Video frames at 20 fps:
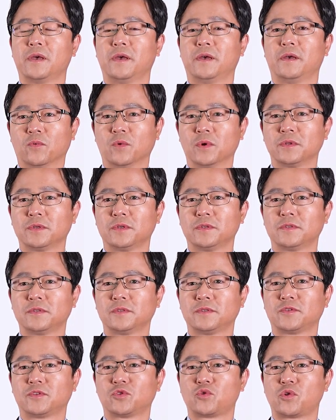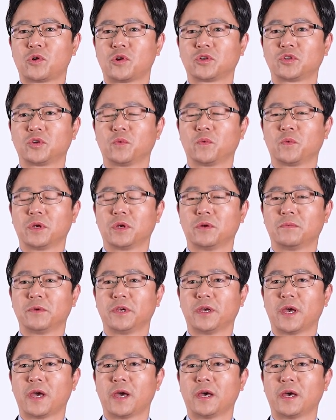Wooden structure will
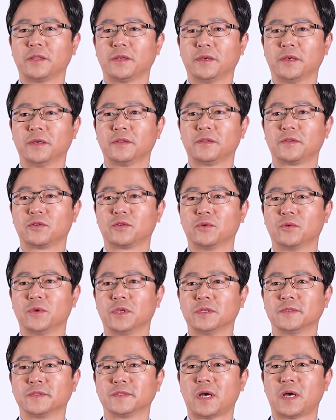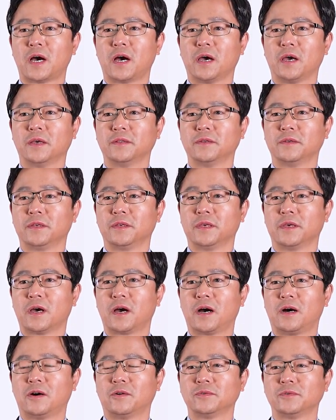be added to inside the
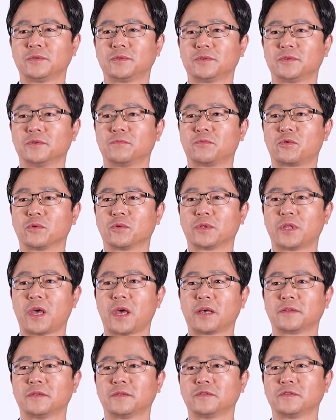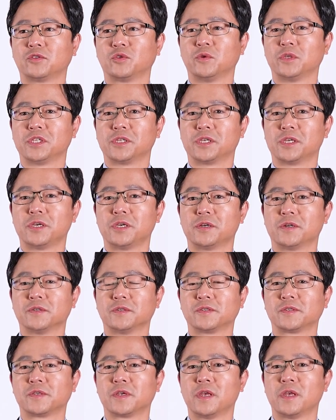e-house to protect the switch
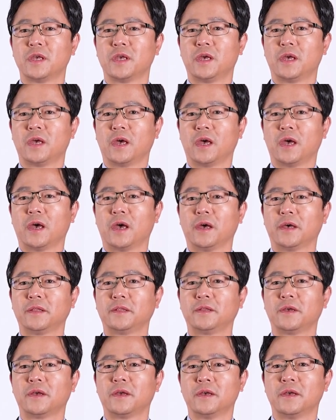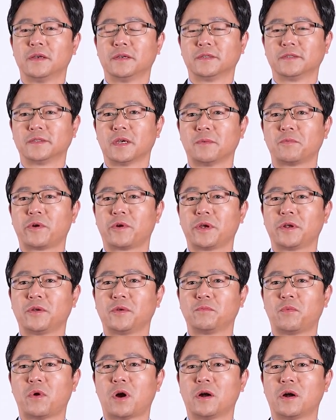gears, and
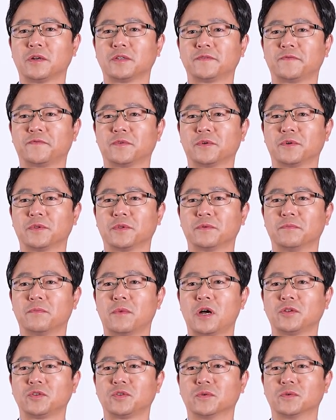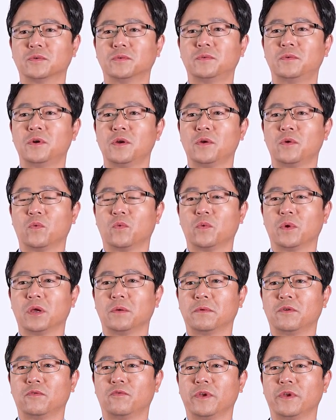separated parts for the module
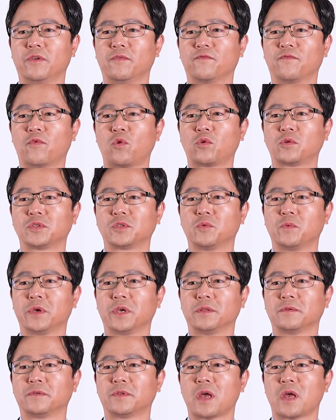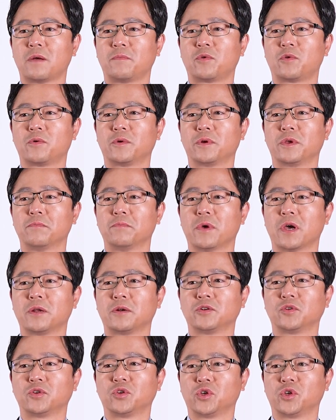will be reinforced with temporary
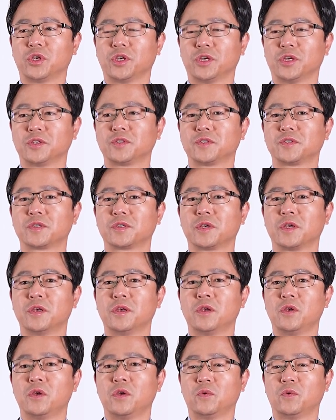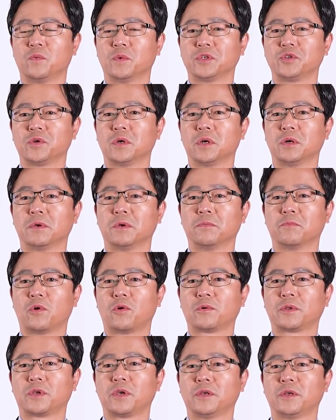metal sheets, which will be
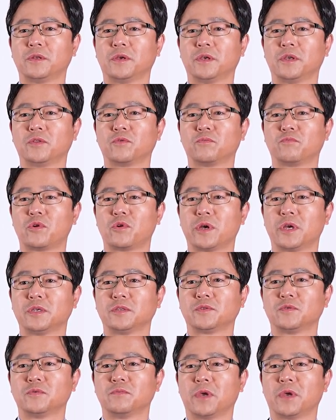bolted into place to